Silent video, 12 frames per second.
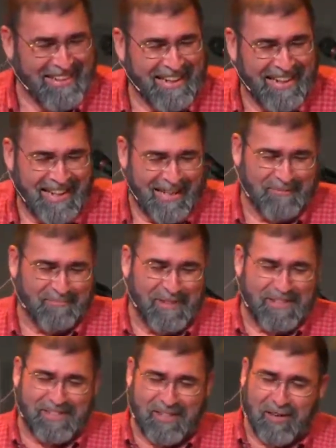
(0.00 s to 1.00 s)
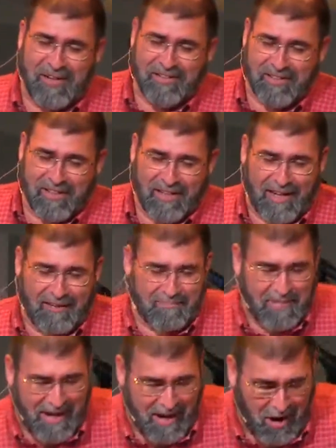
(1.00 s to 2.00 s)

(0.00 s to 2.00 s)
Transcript: But seriously, my